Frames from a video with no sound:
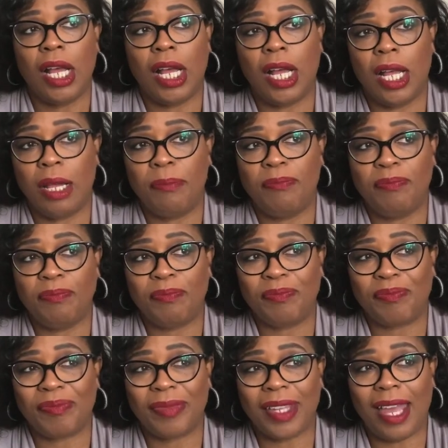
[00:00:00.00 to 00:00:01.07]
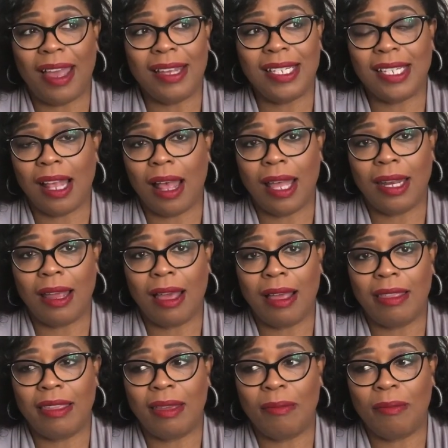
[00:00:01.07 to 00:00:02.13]
Um, I side-eye
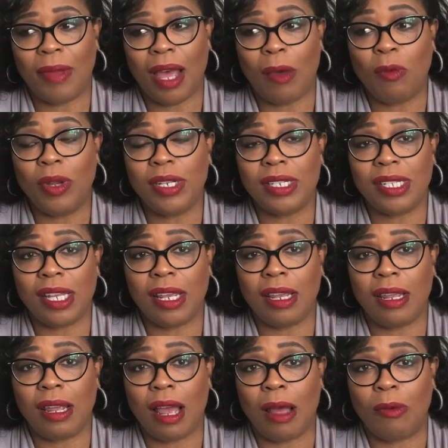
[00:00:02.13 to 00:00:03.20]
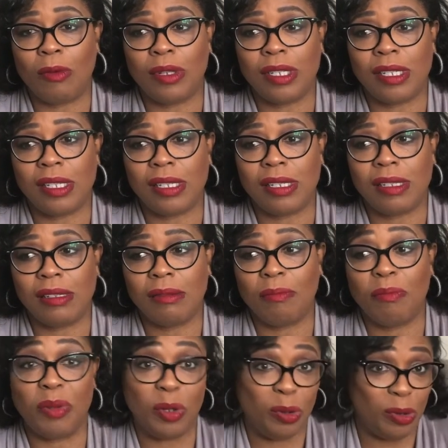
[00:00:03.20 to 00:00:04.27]
them. I wouldn't say I was
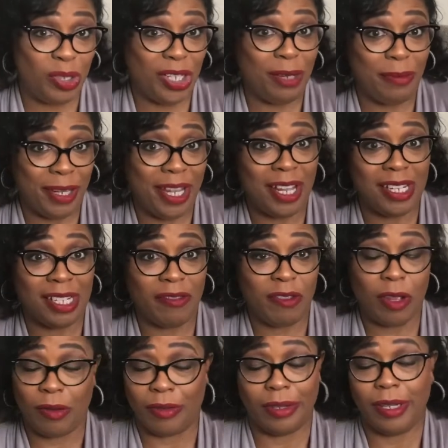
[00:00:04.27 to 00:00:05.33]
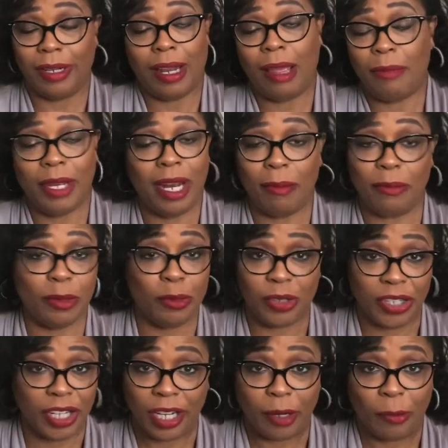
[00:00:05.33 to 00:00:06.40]
bougie because of it. Or, I mean, I'm
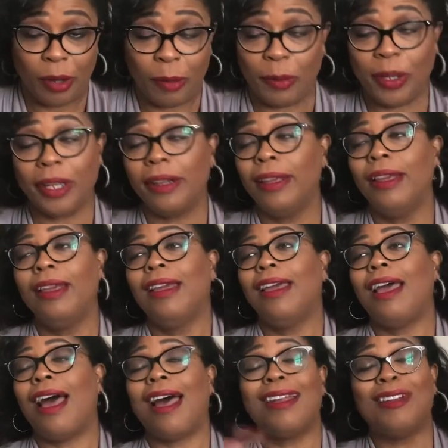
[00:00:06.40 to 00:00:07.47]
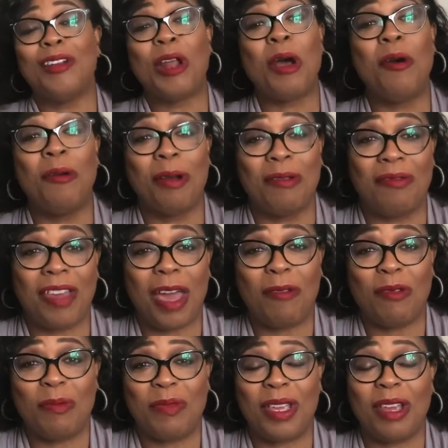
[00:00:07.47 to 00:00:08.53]
bougie anyway, but I don't know if that
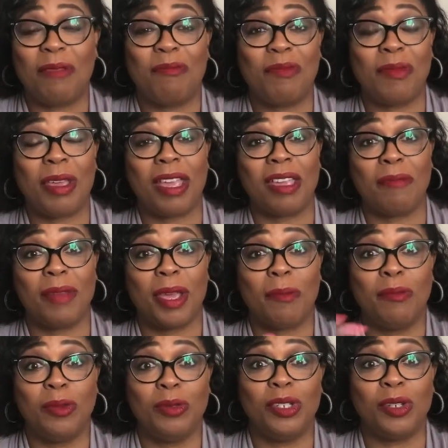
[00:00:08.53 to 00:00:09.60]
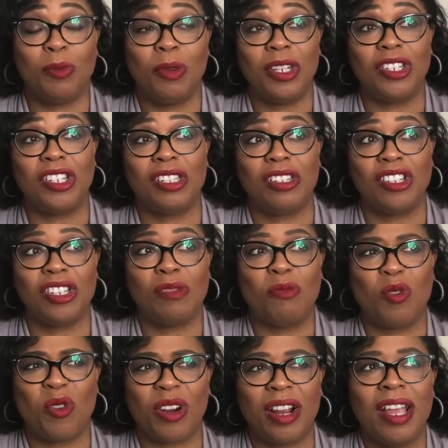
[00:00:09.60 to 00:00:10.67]
would be making me a bougie witch. It's just
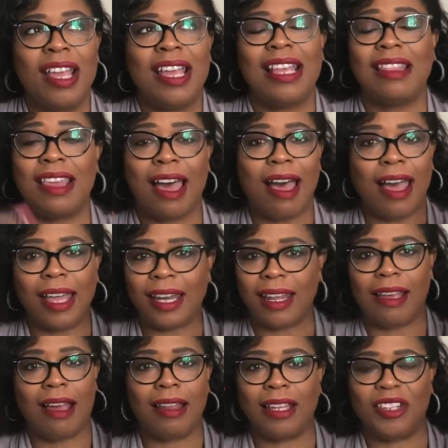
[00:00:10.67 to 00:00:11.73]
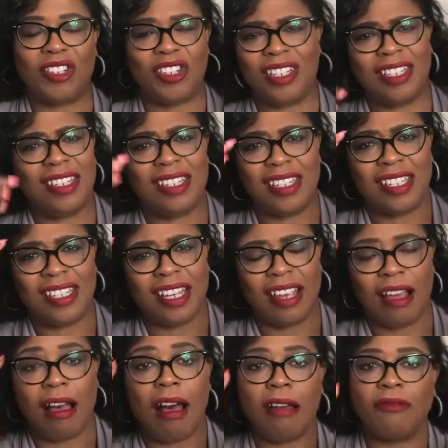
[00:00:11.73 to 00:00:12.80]
more the ideology. It's just in
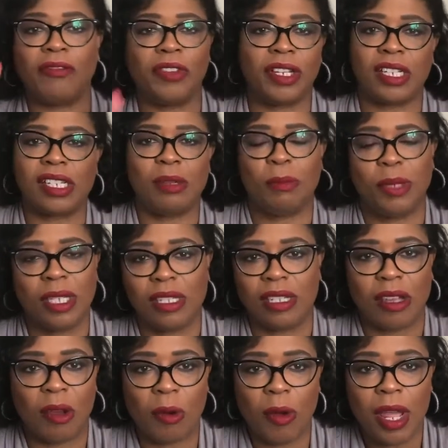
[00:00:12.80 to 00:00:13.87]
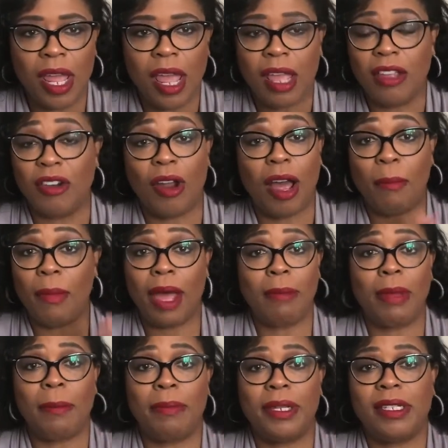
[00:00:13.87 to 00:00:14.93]
conflict to me. So, you know, I mind
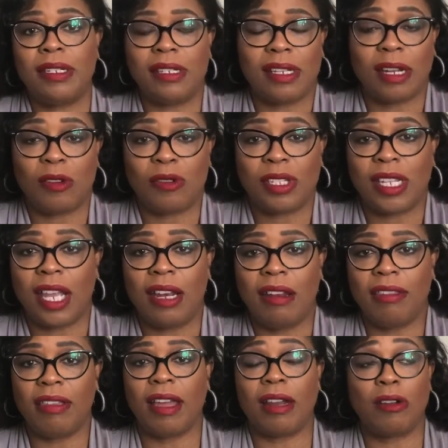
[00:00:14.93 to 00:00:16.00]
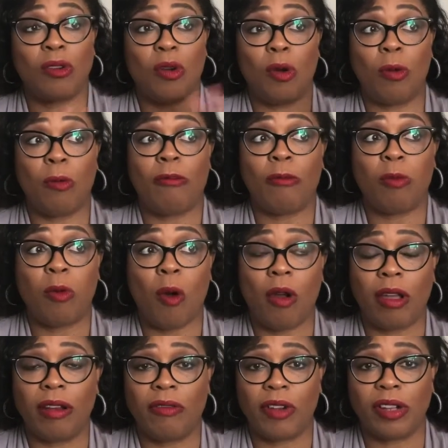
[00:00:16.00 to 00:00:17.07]
my business. I don't say anything. I don't go
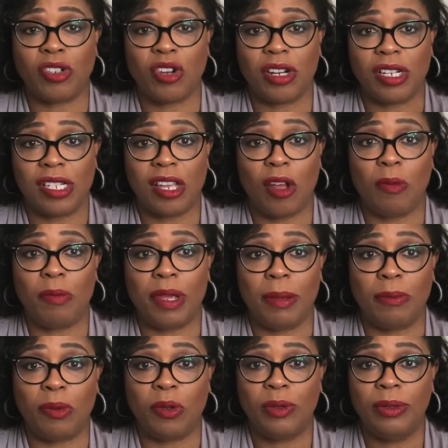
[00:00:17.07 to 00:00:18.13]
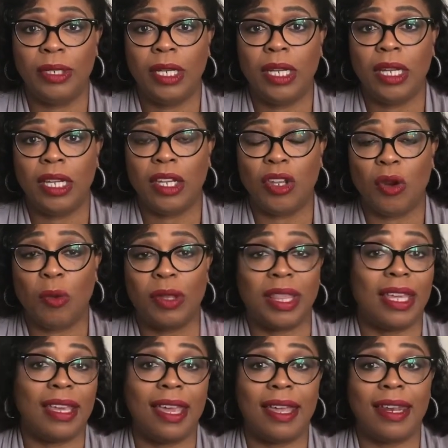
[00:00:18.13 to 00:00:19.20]
walking around trying to tell people, you know, what
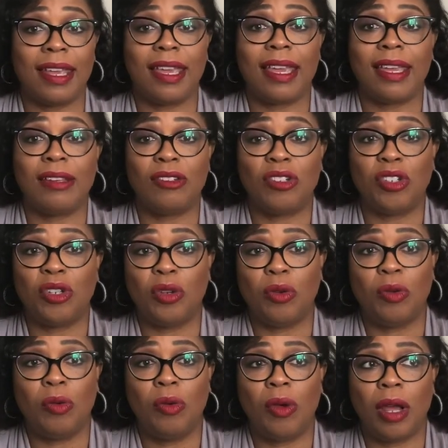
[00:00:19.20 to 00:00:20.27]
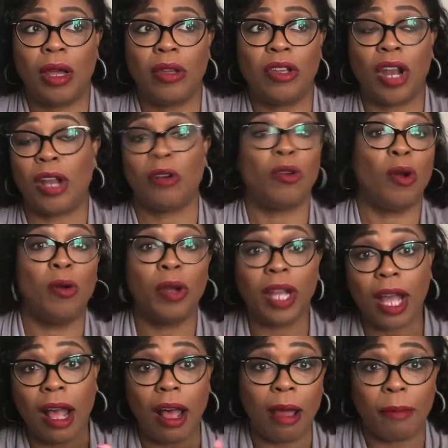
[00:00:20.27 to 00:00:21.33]
they can and can't do. You know, I am going
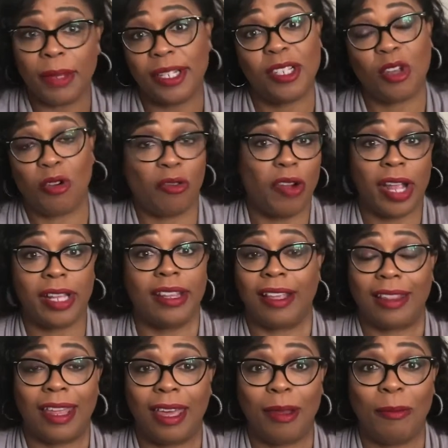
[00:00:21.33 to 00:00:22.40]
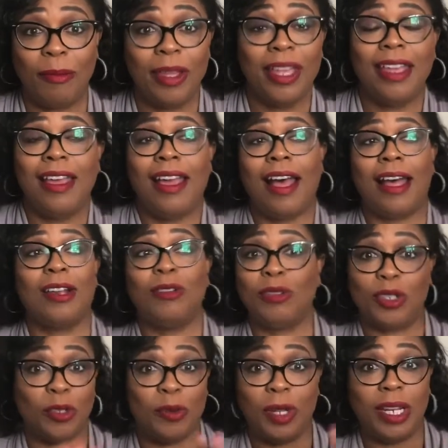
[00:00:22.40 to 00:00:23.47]
comments correcting them. I don't
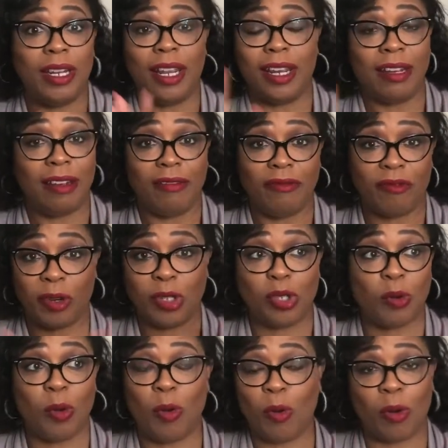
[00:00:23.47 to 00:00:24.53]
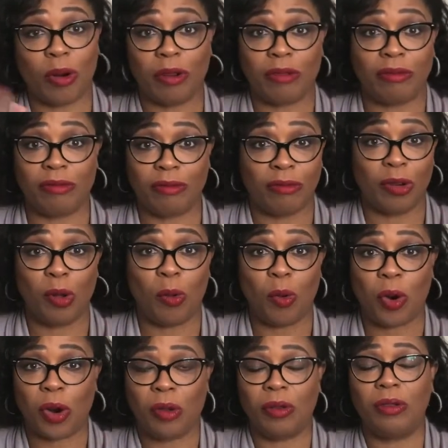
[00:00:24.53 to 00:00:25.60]
do it in virtual or real
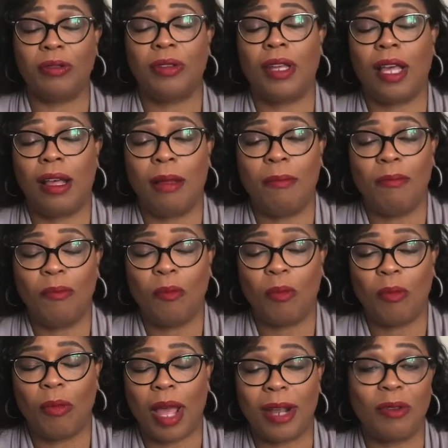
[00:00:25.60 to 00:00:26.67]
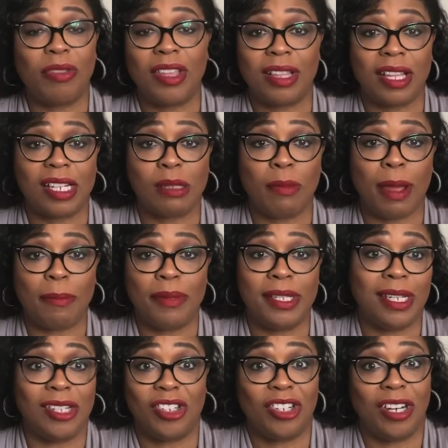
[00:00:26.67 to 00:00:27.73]
world. Um, I don't think that's my
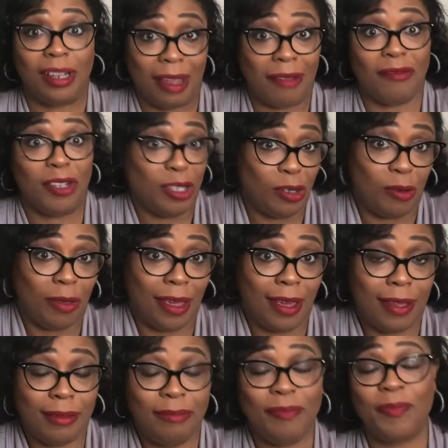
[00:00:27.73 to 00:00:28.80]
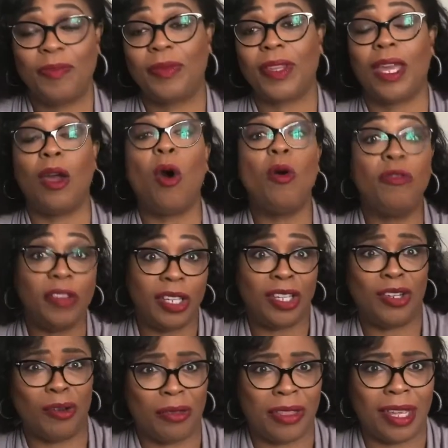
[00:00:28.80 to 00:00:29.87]
position in life to do that. And hopefully
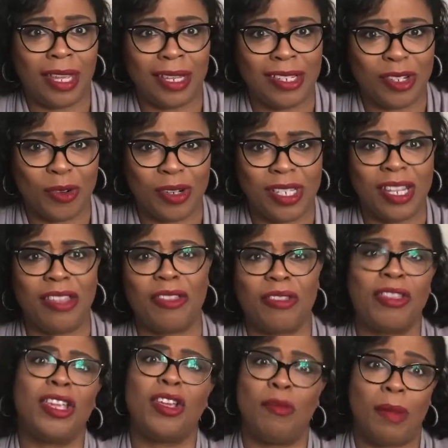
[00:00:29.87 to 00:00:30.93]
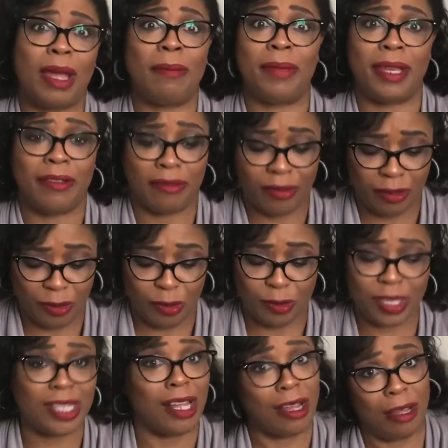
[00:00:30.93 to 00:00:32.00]
you don't think it's yours either. Then you might be a, a little
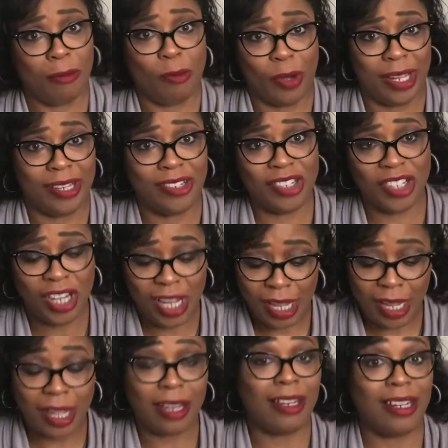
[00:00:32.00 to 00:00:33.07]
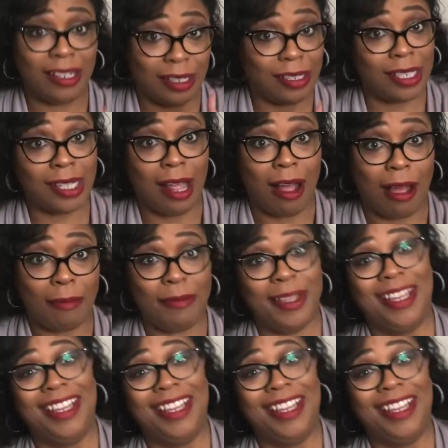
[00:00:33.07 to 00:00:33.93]
stuck up witch you need to stop.